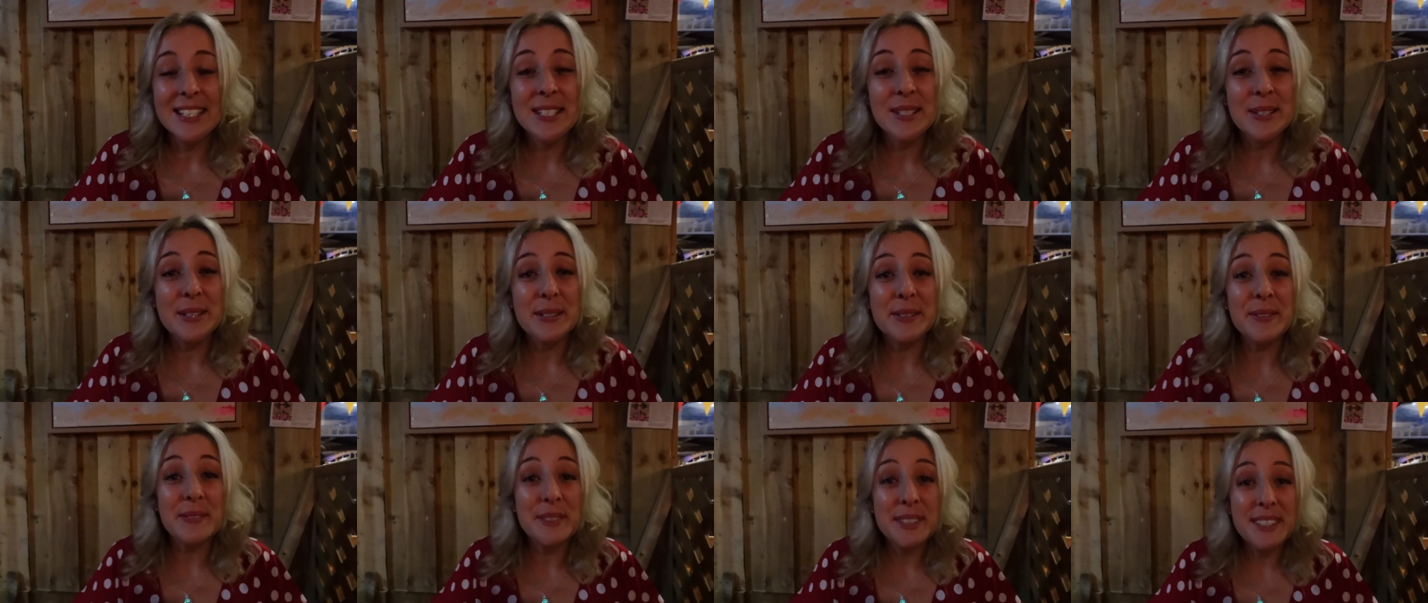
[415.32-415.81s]

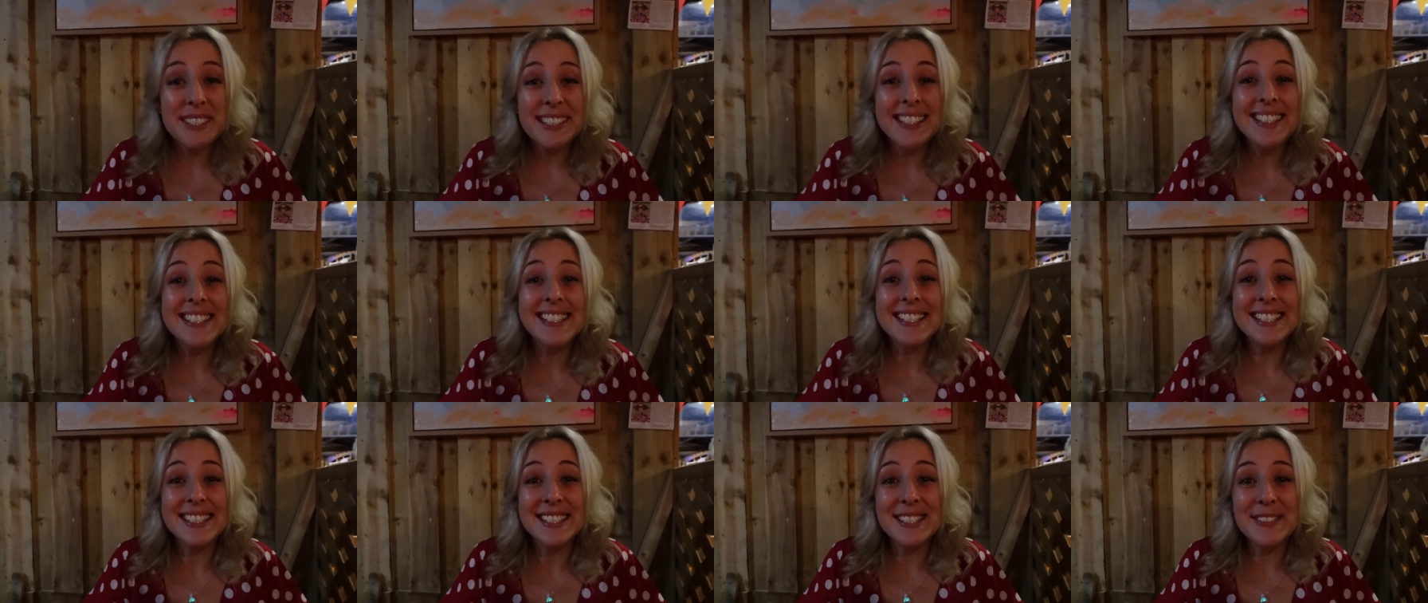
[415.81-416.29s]
So our food
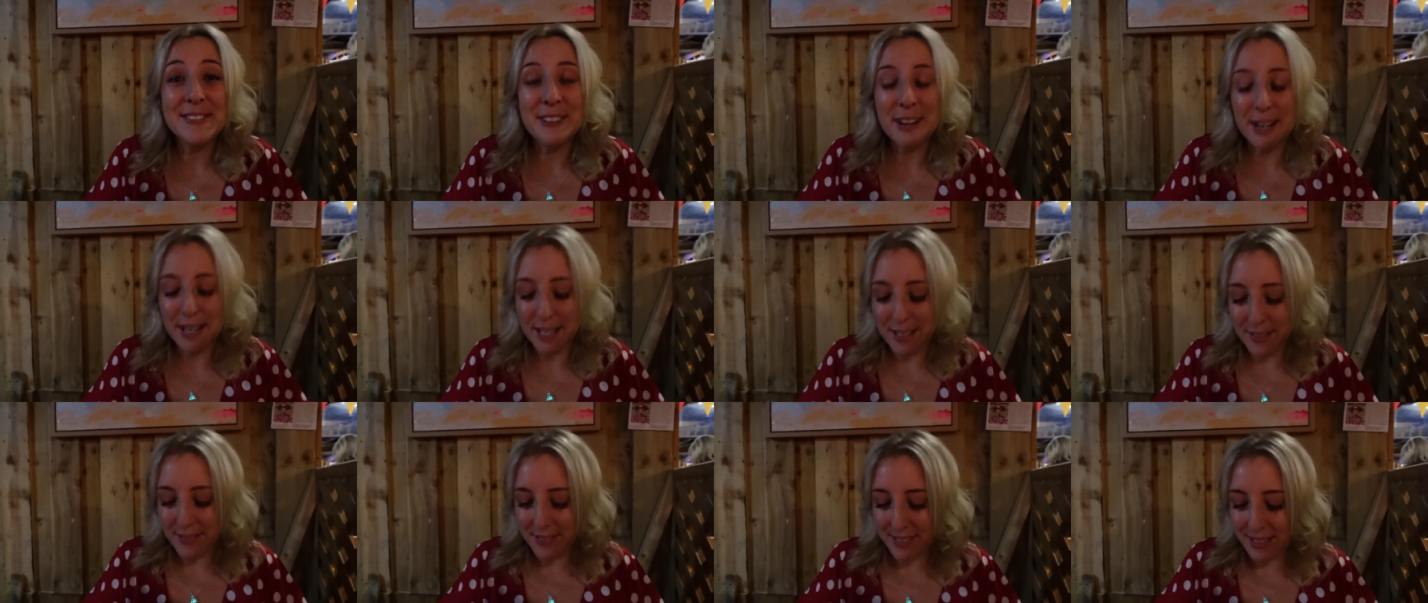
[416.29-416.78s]
has just
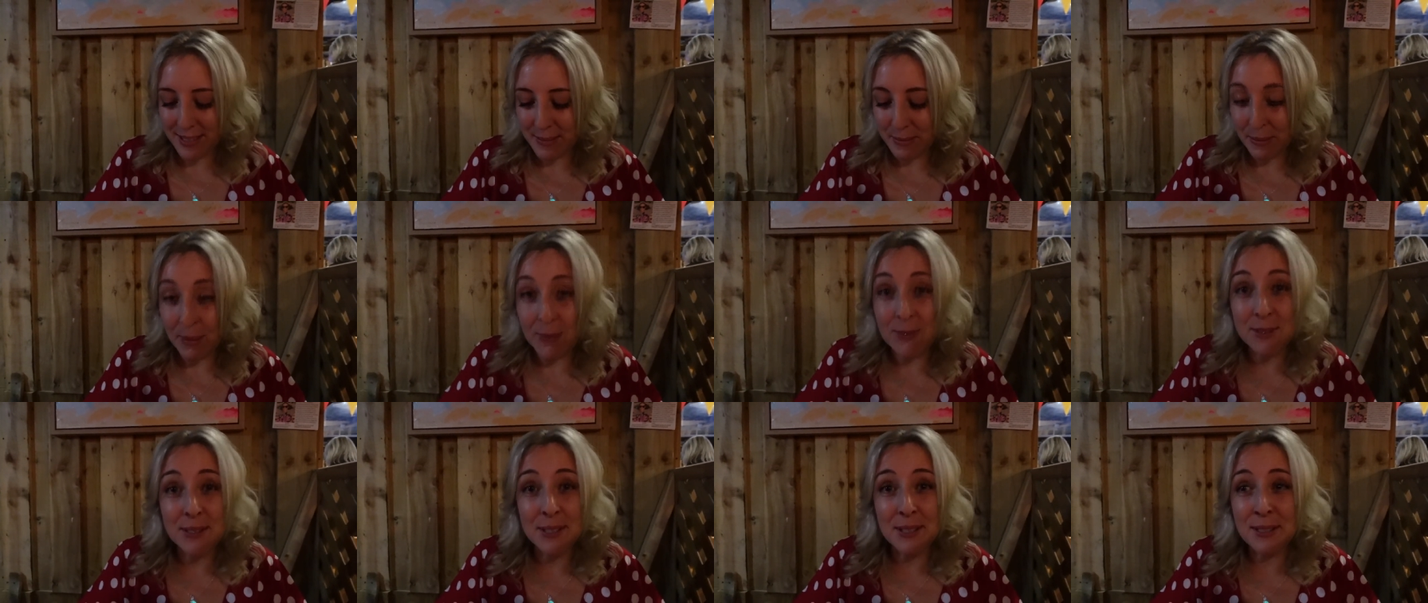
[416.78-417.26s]
arrived.
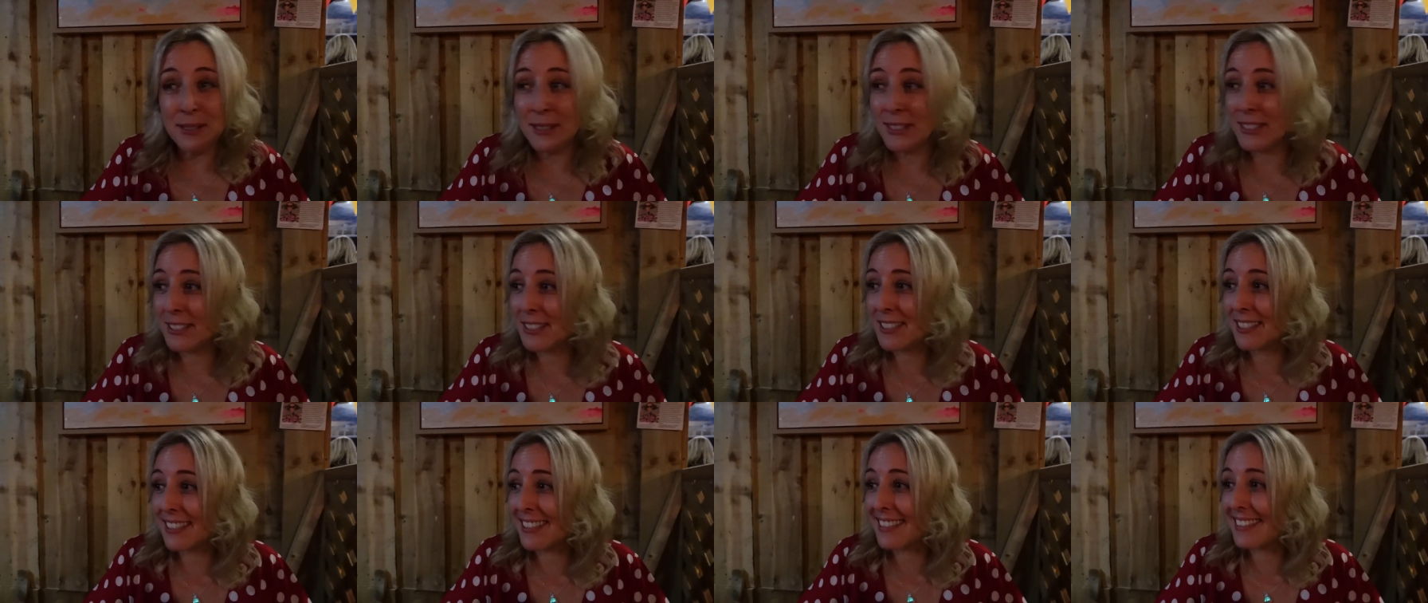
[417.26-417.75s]
Pontoon's
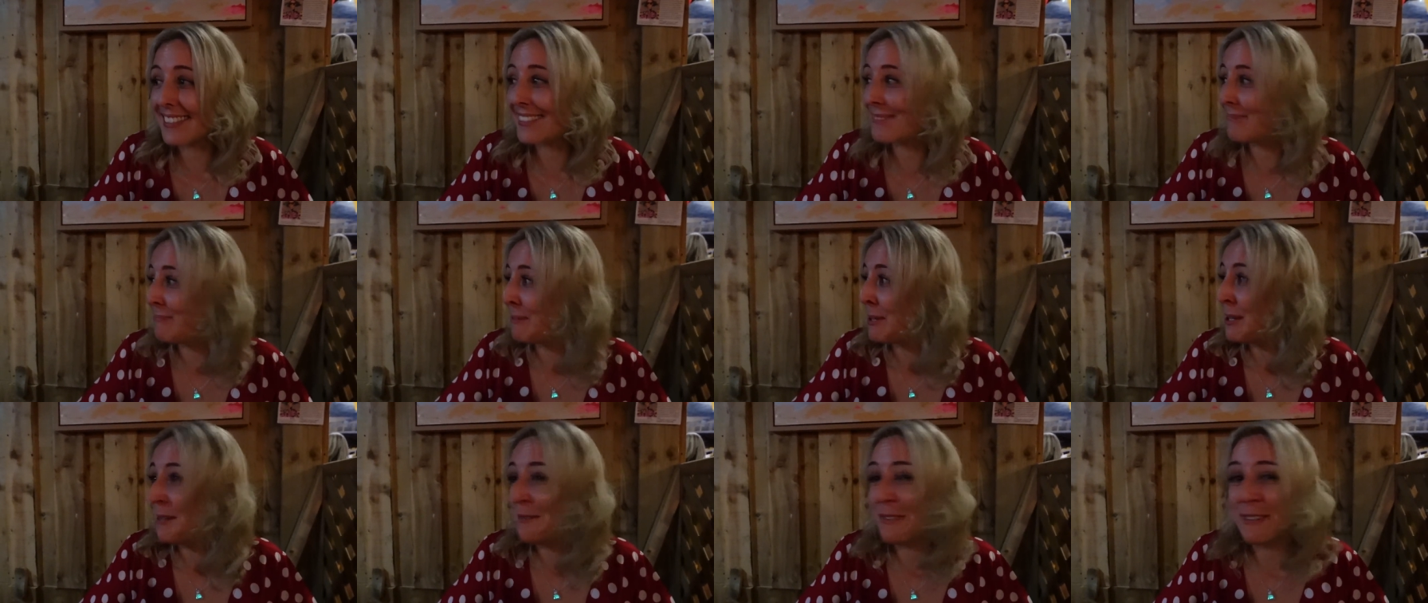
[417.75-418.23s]
just
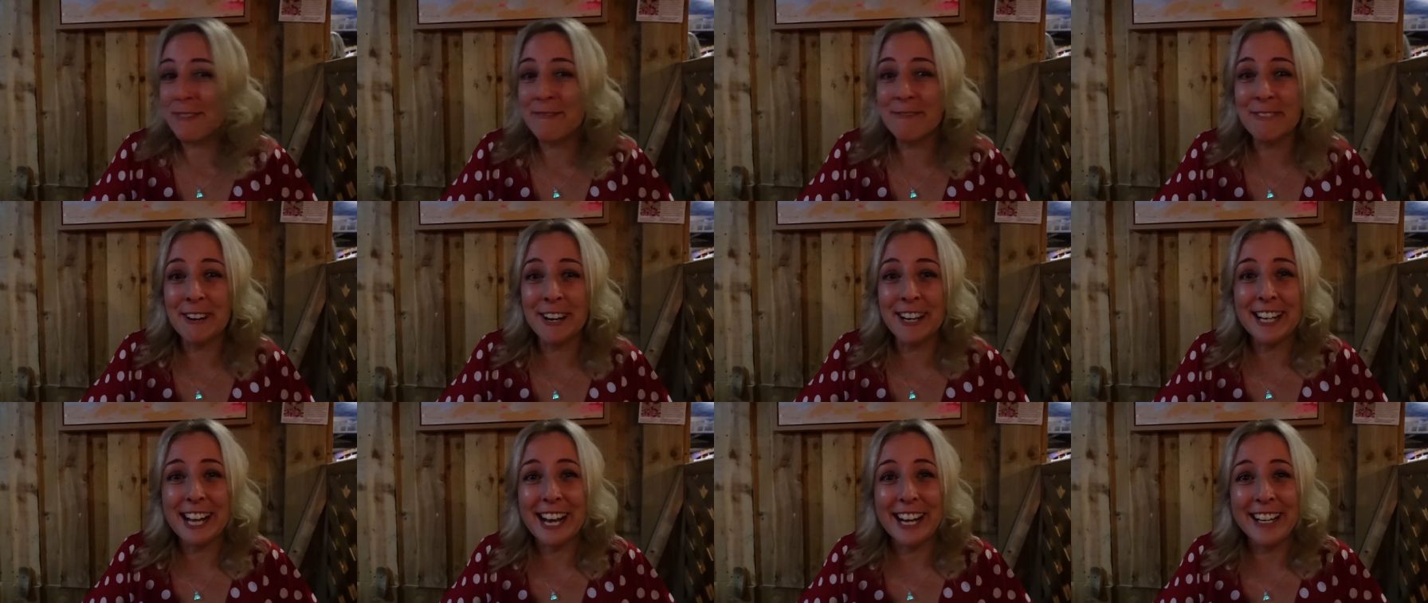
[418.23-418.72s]
moving
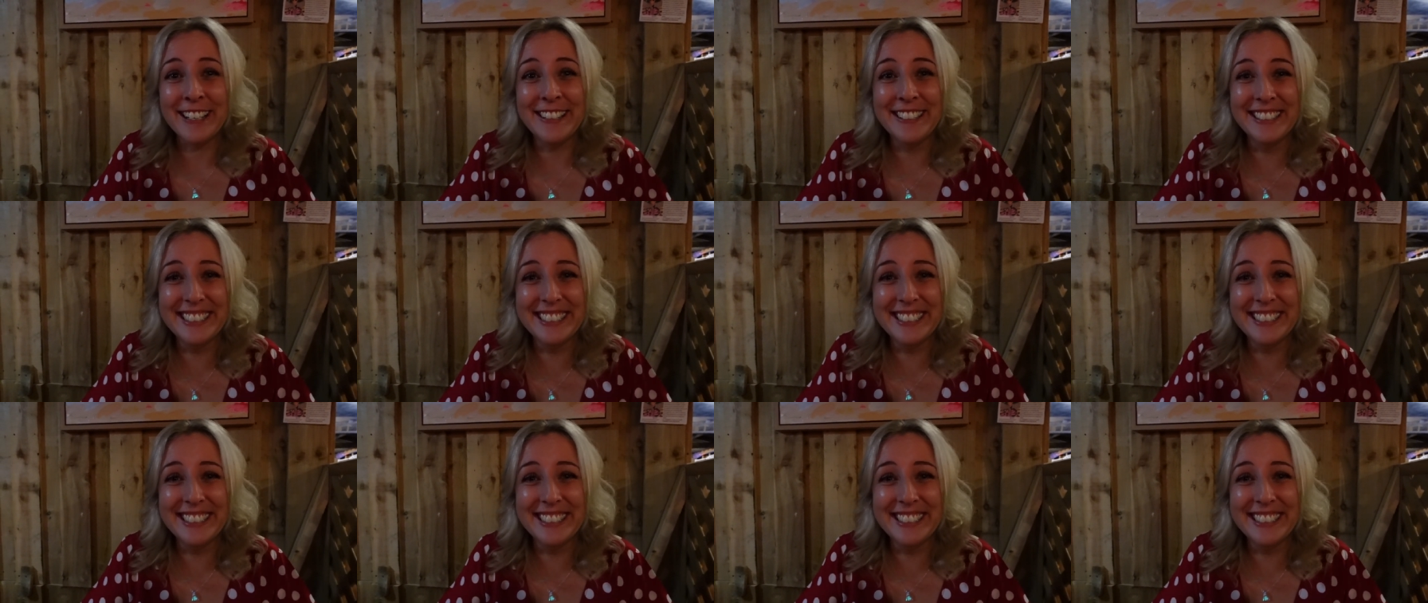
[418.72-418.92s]
right now.